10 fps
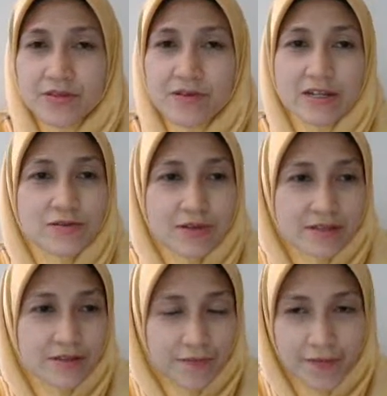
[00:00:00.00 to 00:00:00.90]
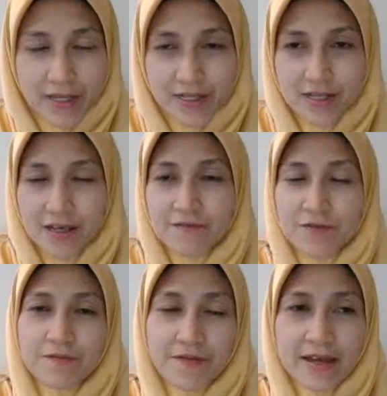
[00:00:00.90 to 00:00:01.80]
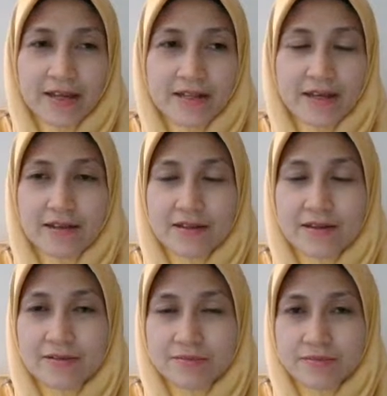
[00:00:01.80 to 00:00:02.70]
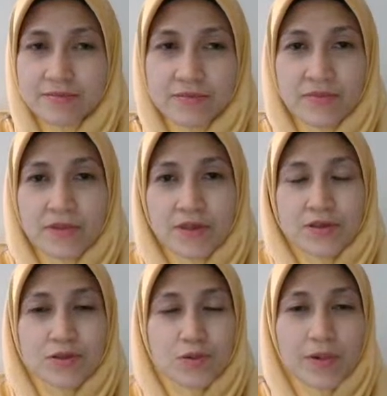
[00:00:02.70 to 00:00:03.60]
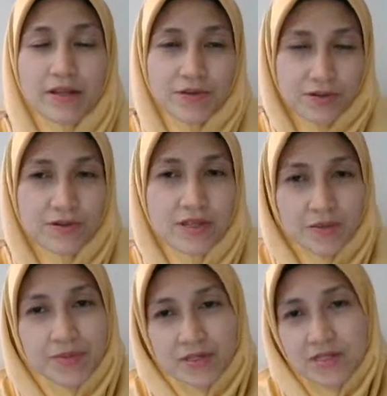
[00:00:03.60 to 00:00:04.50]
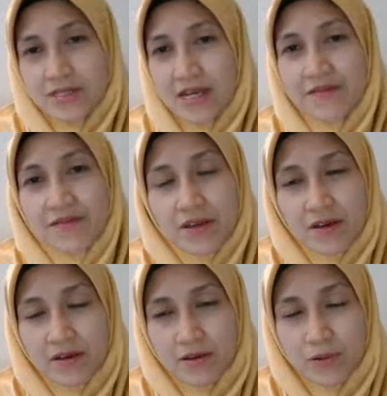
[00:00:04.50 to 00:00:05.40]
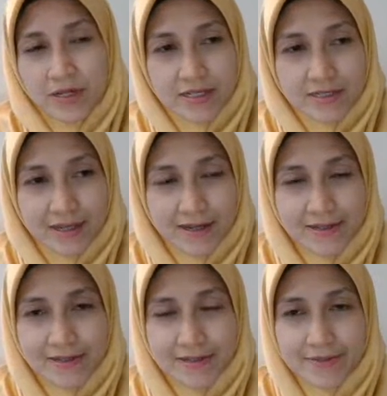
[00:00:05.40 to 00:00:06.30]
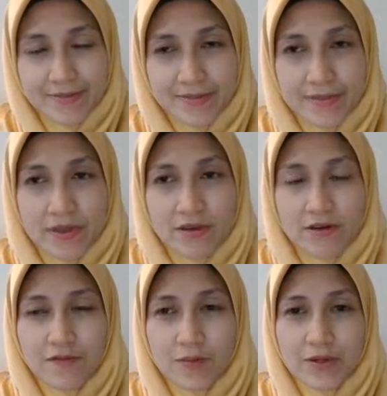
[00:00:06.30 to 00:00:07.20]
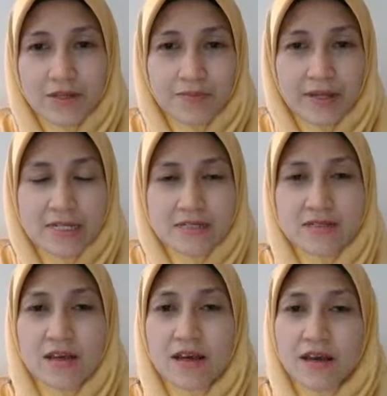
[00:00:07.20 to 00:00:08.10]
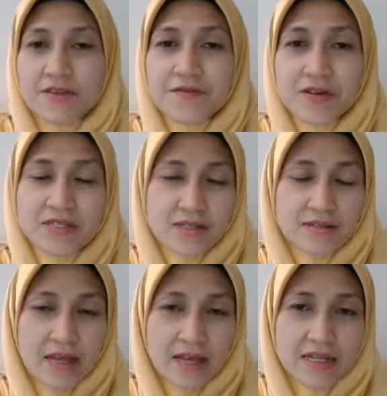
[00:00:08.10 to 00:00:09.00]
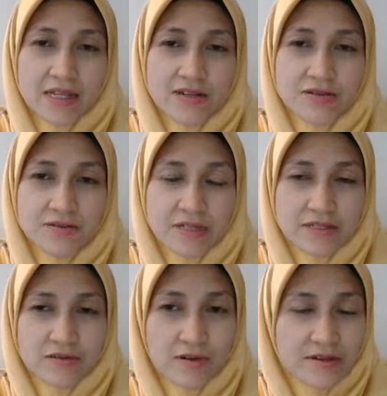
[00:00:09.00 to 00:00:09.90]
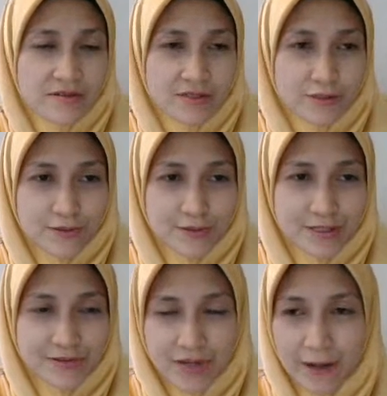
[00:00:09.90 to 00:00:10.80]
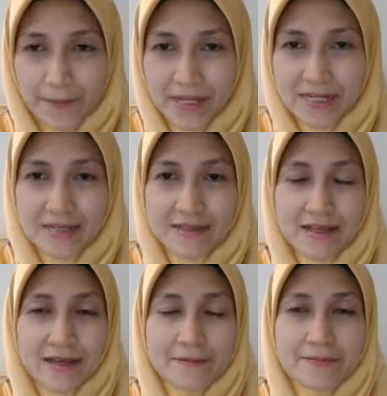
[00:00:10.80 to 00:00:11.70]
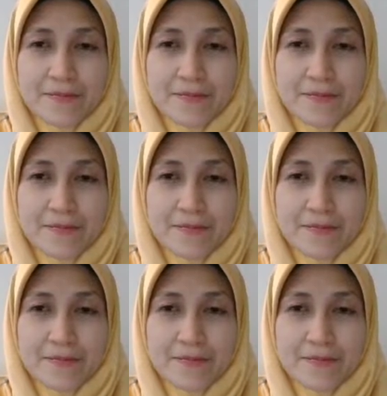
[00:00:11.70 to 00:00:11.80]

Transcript: try to intervene if we find that so when do you know that the person is having warning signs of opioid dependence? The first is an increased tolerance to the drug, meaning that